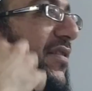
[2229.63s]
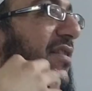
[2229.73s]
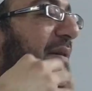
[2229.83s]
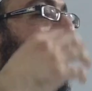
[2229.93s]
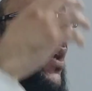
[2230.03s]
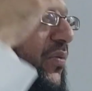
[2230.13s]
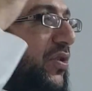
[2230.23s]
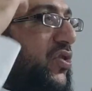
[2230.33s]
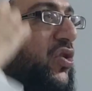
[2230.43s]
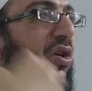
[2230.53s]
I mean, they were
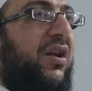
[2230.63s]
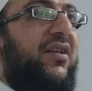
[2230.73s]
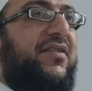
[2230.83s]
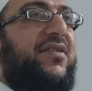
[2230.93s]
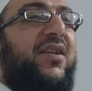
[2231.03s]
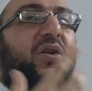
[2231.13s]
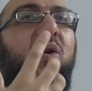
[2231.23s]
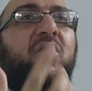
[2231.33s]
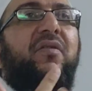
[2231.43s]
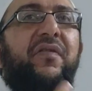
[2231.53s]
scholars in their
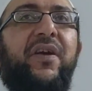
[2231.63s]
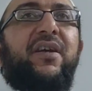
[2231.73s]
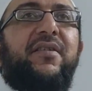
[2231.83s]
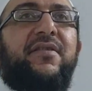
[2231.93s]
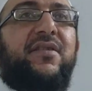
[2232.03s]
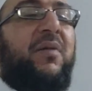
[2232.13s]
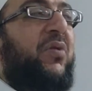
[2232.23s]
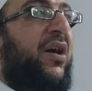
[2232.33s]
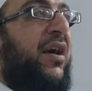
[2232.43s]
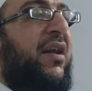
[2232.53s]
own fields. Abu
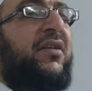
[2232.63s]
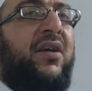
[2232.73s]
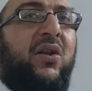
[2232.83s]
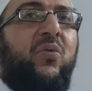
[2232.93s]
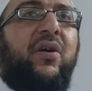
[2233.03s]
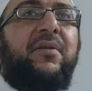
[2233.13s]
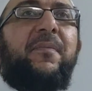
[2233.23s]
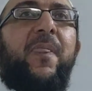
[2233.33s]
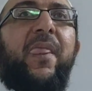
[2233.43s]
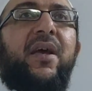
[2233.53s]
al-Khair, the other one.
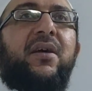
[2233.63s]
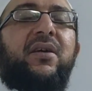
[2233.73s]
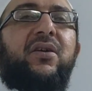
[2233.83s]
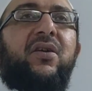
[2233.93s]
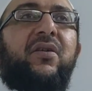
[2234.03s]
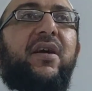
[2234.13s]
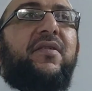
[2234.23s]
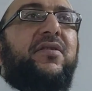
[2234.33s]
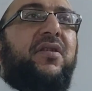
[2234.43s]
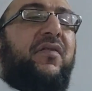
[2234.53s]
In
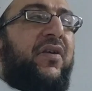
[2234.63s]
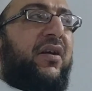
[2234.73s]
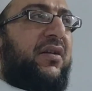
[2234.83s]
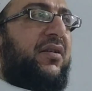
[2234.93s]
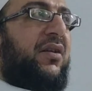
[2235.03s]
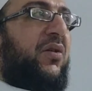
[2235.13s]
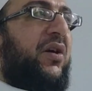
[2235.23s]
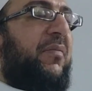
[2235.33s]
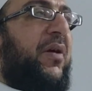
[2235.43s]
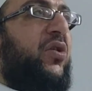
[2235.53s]
Seville, Allah
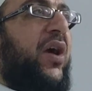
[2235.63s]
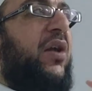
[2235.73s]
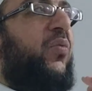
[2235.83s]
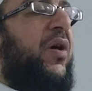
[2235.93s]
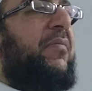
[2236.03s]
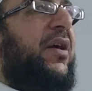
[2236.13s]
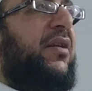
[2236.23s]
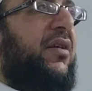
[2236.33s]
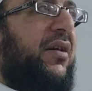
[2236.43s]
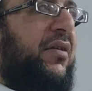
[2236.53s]
Akbar, you had women,
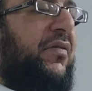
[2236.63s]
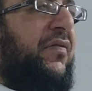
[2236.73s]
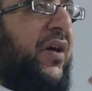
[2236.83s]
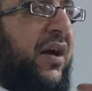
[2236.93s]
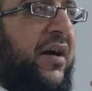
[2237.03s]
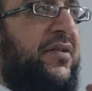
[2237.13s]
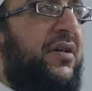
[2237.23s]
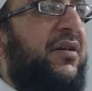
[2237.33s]
Valada.